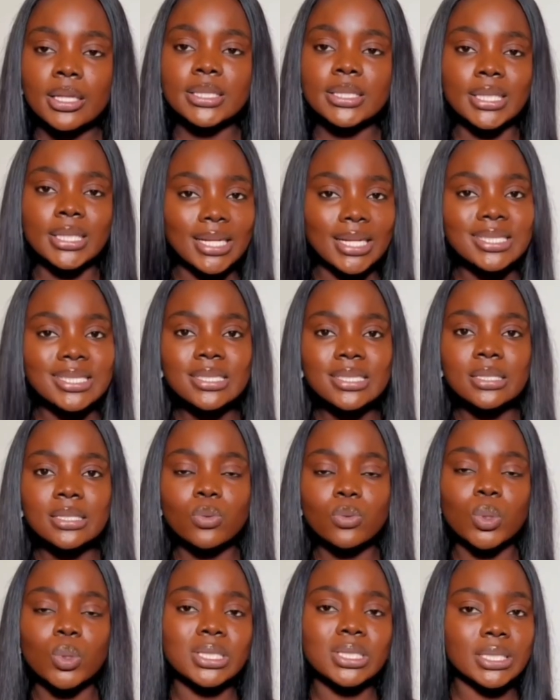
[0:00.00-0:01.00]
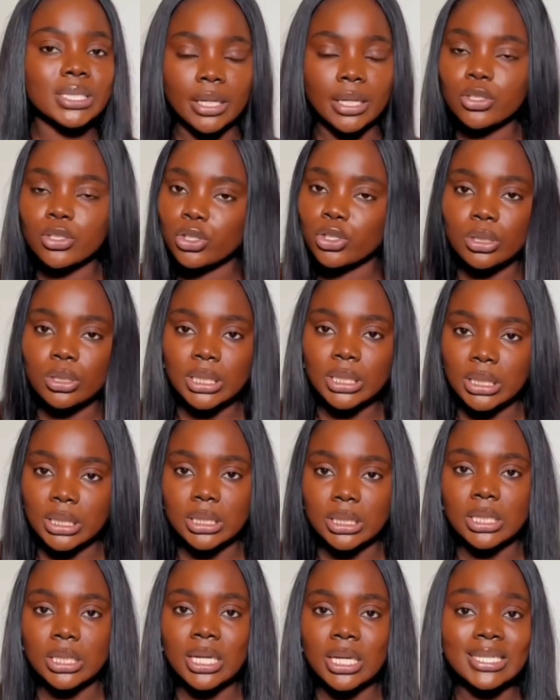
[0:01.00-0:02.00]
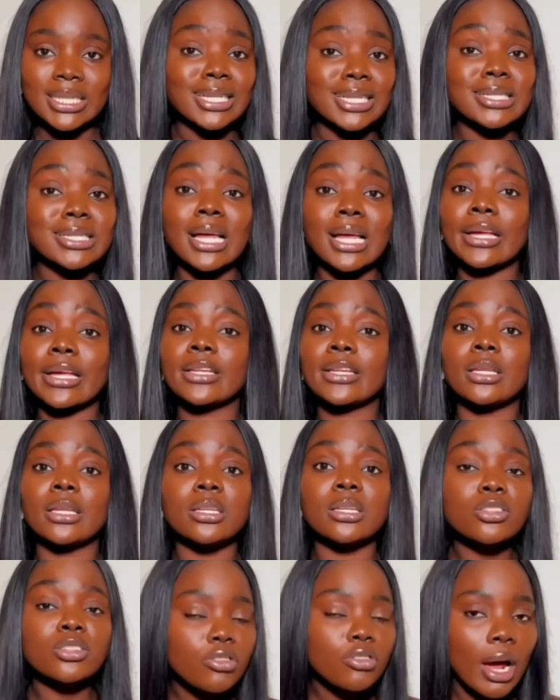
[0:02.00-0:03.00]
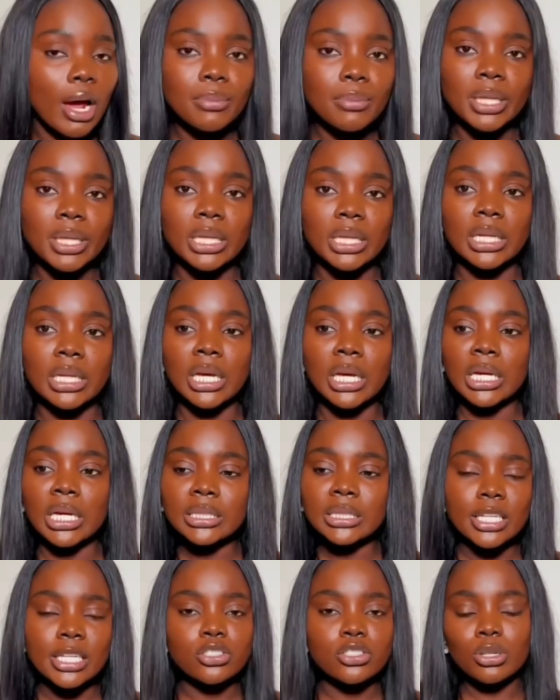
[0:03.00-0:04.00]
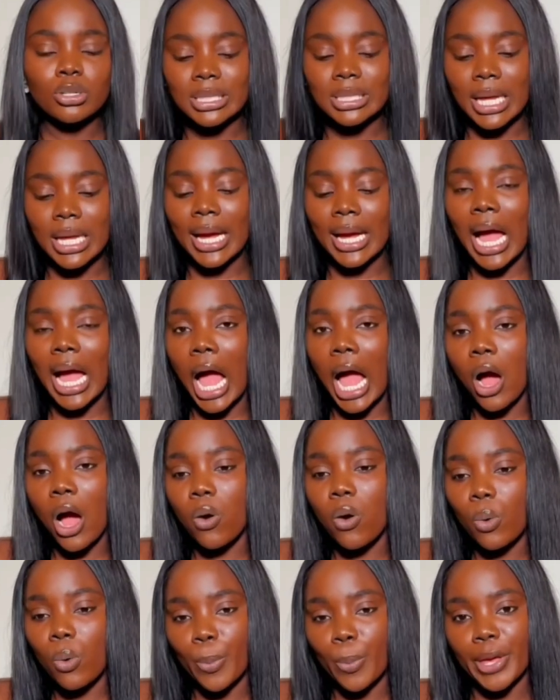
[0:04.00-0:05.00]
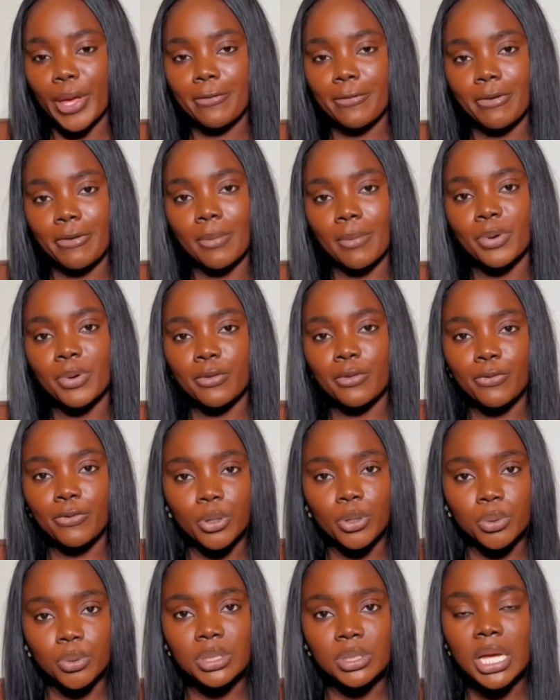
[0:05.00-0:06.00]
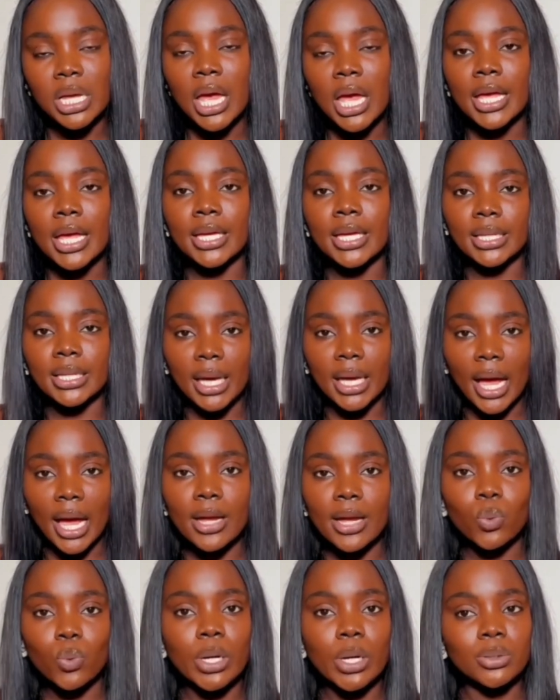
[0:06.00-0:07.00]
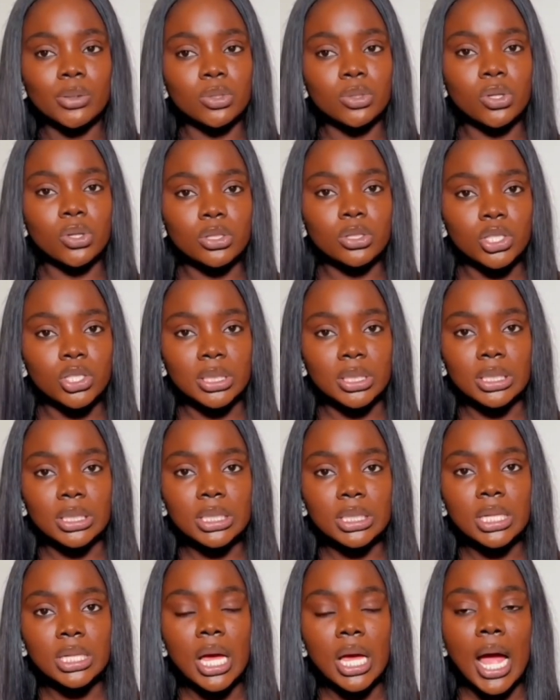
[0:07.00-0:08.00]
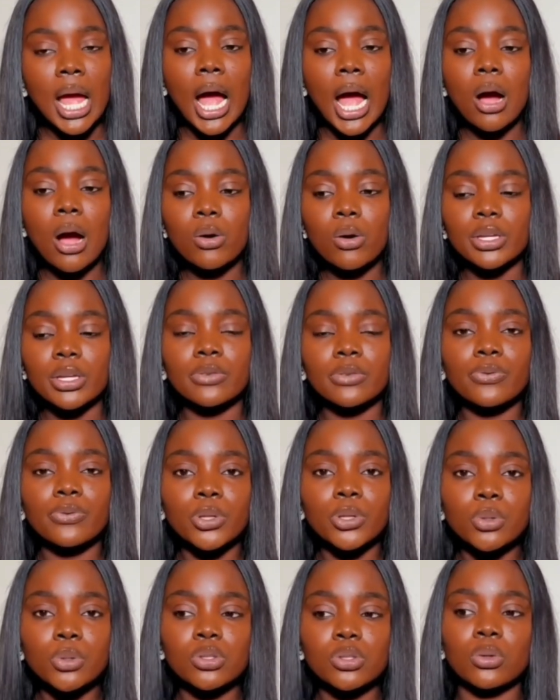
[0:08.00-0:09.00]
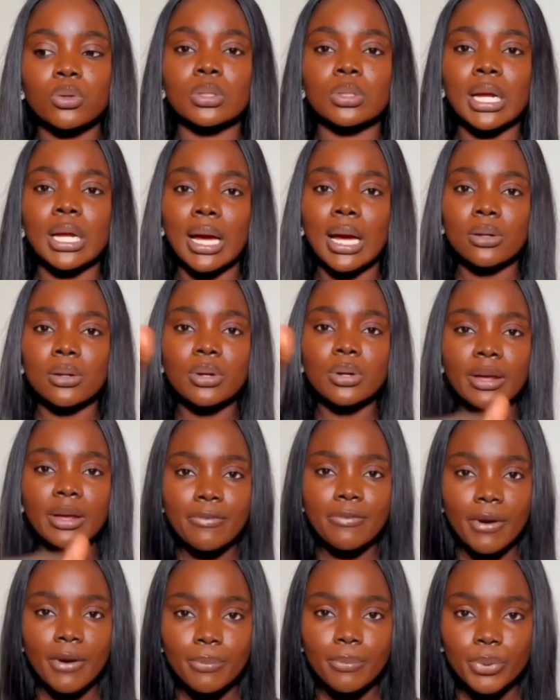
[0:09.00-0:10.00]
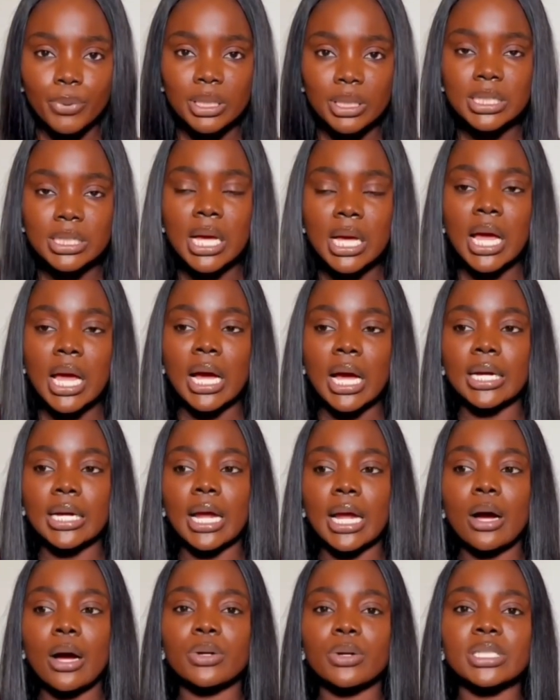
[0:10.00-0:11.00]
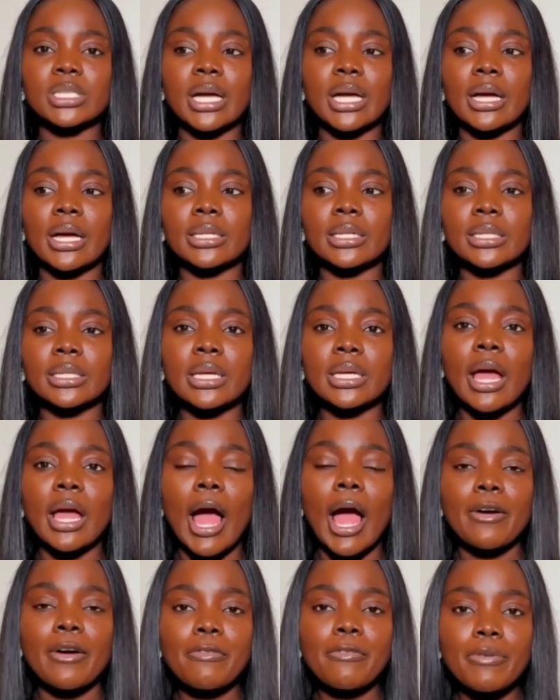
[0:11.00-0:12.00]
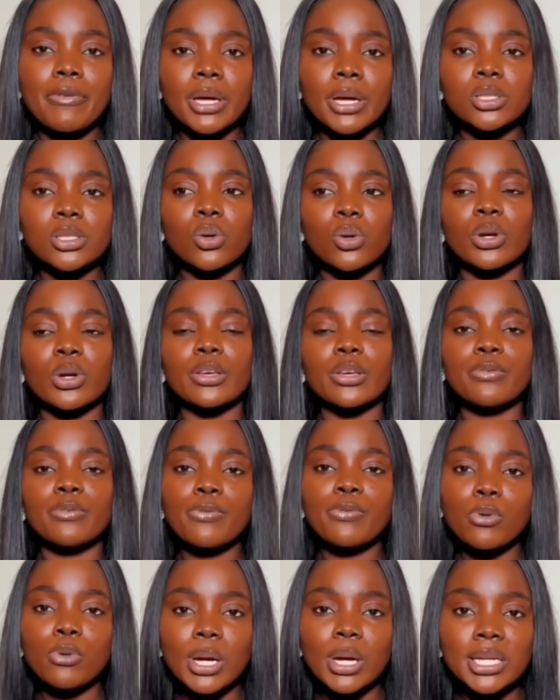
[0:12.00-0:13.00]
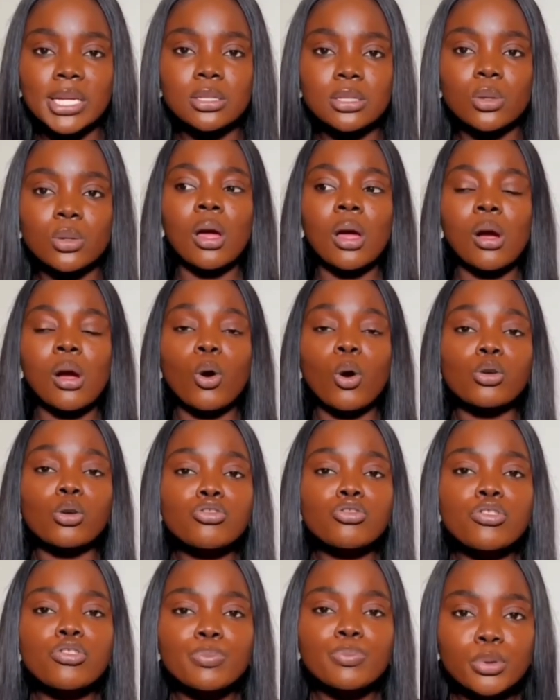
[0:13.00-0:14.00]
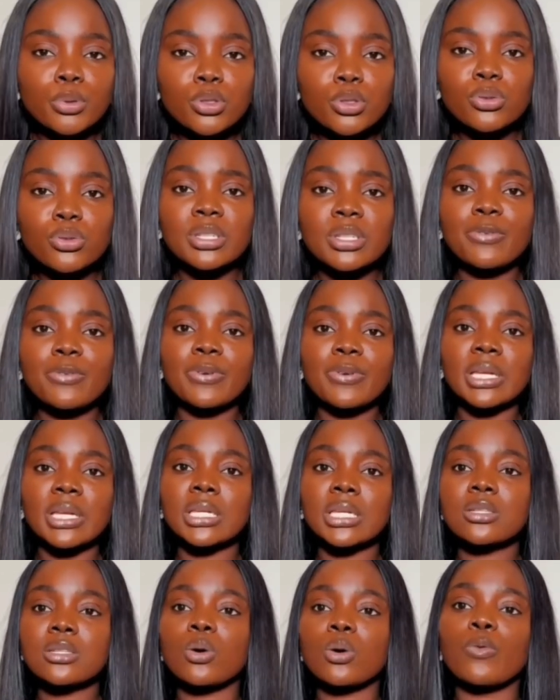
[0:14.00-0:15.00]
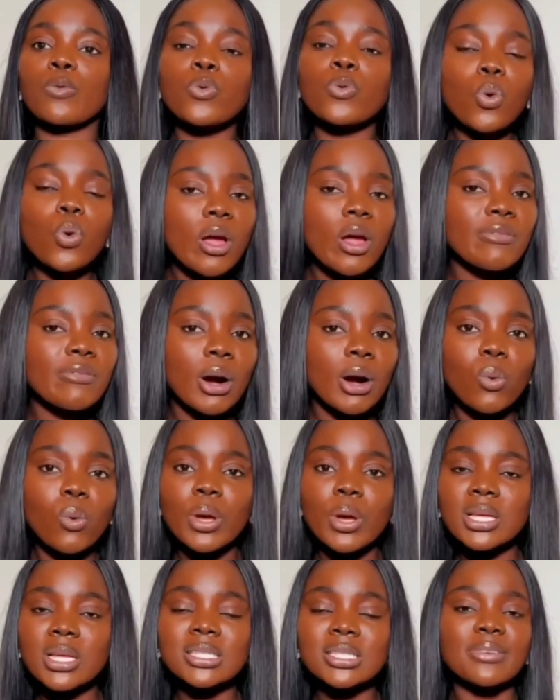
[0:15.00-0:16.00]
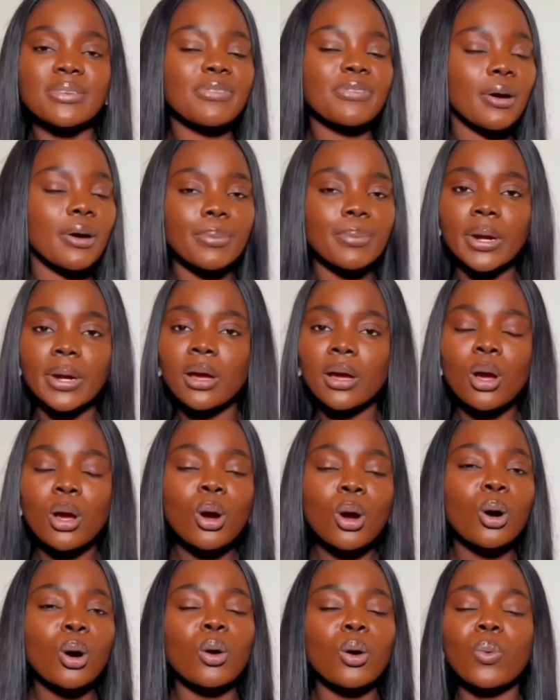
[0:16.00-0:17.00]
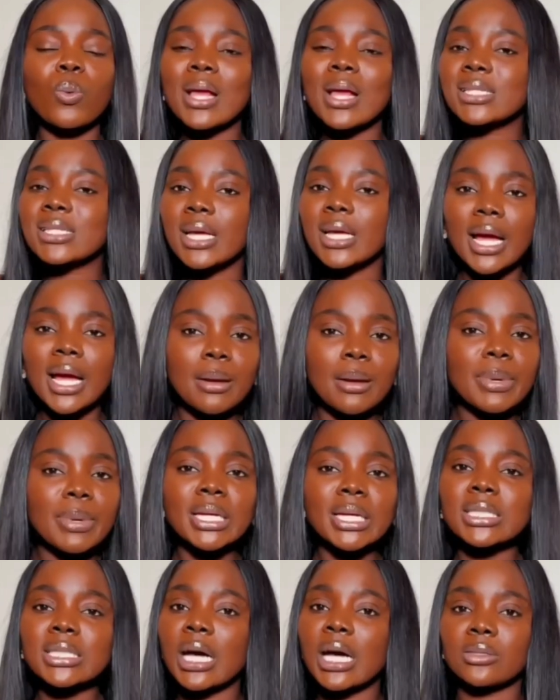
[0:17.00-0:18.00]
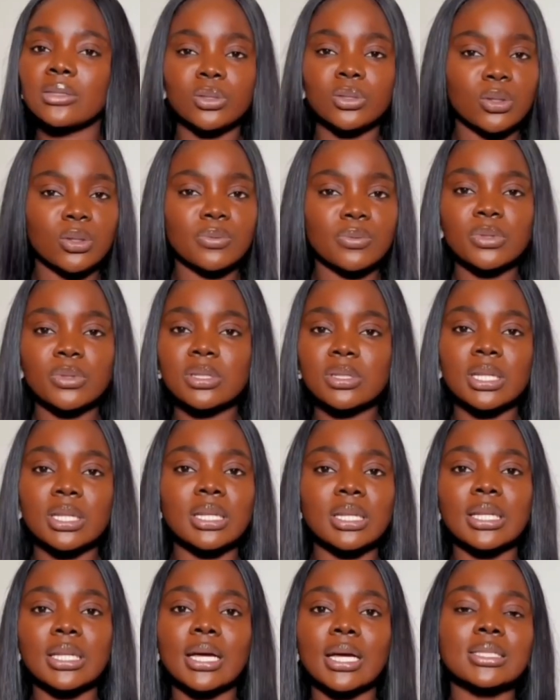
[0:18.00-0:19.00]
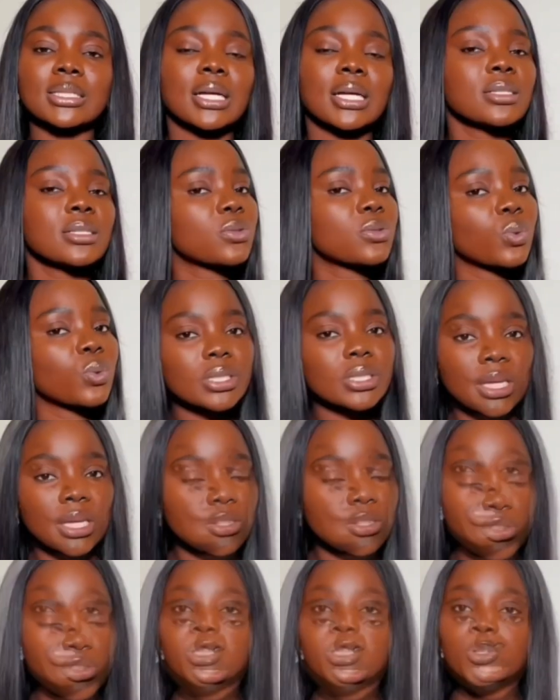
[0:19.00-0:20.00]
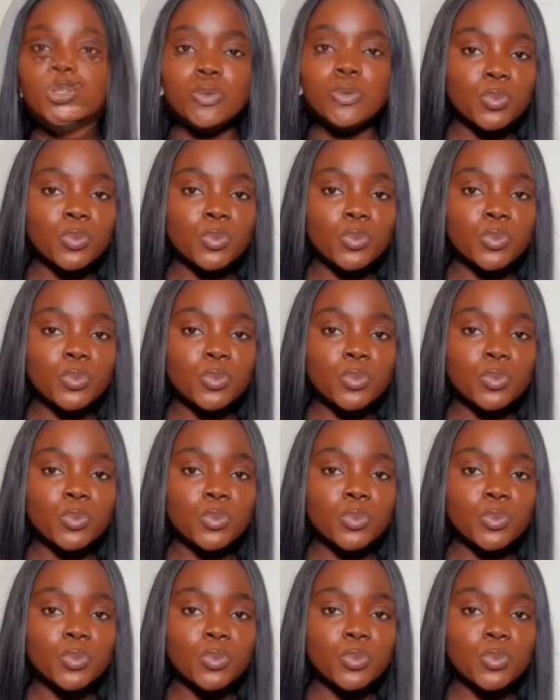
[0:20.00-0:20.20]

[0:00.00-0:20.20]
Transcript: That's what texture is. That is like the literal meaning. Texture is like how a fabric feels in the hand when you touch it, how it feels on another fabrics, and how it can affect or influence, contribute to the feelings of whoever wears the fabric or wears the garment and all of those. That's what texture is.